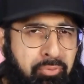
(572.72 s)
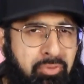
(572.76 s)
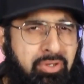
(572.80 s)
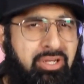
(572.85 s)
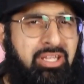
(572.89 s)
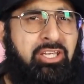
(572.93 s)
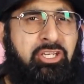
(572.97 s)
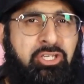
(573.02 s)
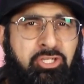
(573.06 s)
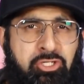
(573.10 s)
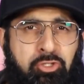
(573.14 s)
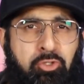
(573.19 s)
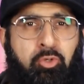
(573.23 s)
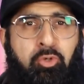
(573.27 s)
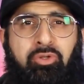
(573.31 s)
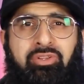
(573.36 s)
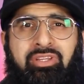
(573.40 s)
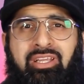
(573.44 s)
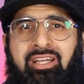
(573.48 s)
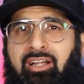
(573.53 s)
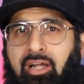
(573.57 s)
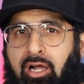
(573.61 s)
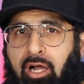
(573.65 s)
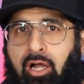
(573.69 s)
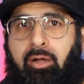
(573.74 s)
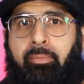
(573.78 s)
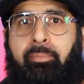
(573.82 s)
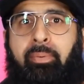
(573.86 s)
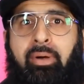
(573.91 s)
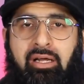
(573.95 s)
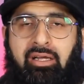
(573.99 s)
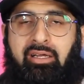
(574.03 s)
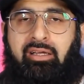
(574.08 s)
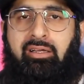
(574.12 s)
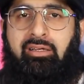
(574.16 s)
I'm pretty sure the
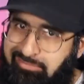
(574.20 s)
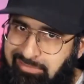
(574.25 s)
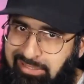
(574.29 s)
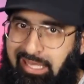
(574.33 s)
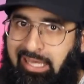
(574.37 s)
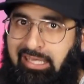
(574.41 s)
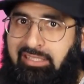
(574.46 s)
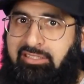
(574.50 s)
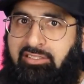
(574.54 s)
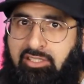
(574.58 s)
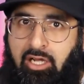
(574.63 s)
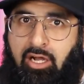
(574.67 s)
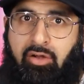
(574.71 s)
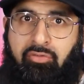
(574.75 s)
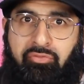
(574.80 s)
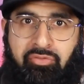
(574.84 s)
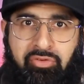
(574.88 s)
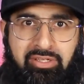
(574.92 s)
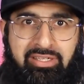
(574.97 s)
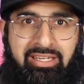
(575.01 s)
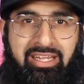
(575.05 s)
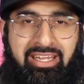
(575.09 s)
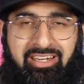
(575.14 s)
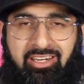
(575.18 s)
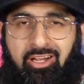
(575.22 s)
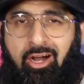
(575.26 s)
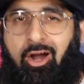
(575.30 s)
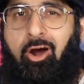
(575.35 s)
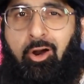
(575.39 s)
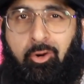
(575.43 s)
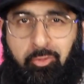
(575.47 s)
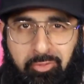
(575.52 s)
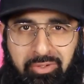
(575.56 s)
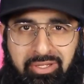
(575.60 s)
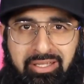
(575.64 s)
Kaaba gets covered in
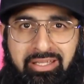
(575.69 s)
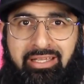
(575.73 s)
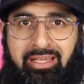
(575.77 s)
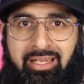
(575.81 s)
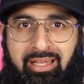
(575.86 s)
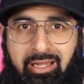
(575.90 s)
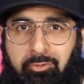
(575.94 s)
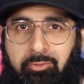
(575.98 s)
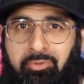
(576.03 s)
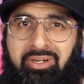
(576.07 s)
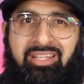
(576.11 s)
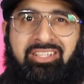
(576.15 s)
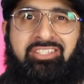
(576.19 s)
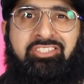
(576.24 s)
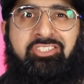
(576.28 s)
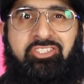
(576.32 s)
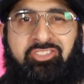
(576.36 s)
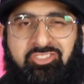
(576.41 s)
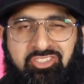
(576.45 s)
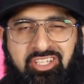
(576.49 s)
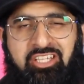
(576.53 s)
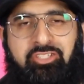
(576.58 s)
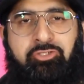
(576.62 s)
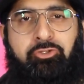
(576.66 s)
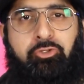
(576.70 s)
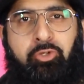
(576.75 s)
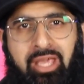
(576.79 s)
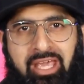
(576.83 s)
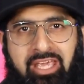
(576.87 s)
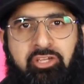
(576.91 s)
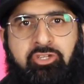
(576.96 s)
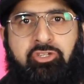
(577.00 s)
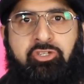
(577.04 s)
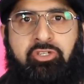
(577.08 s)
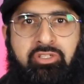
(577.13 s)
RE, yeah, religious
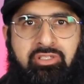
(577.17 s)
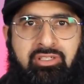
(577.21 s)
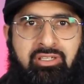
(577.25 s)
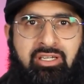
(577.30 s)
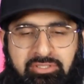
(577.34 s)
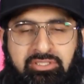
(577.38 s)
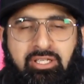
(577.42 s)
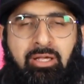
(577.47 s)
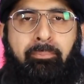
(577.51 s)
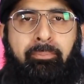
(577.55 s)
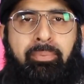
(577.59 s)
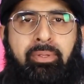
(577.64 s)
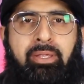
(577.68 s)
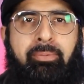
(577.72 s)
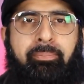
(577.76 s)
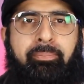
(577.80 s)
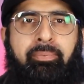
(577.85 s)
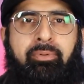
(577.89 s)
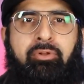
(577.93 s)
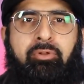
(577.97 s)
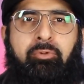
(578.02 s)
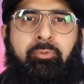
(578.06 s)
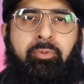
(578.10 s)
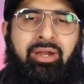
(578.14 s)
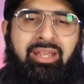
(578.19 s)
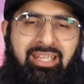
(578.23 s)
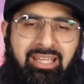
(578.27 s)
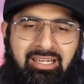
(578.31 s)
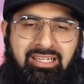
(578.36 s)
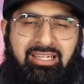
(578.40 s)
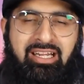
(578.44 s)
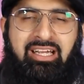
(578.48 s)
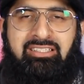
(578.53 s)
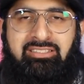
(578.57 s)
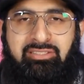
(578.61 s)
education. But some people
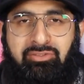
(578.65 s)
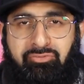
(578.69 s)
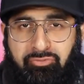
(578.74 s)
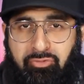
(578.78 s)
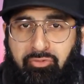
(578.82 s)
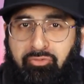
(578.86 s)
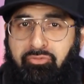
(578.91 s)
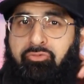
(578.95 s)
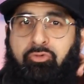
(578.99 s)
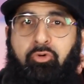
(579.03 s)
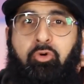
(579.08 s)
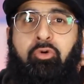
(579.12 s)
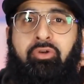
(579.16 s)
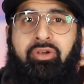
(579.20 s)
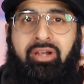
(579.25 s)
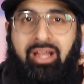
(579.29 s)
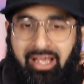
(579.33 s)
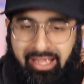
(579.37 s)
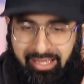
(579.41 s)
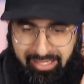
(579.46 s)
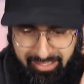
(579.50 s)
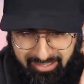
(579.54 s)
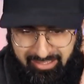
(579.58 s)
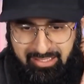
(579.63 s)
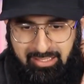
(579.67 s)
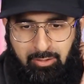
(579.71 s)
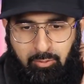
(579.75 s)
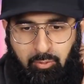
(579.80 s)
recognize it from Fortnite.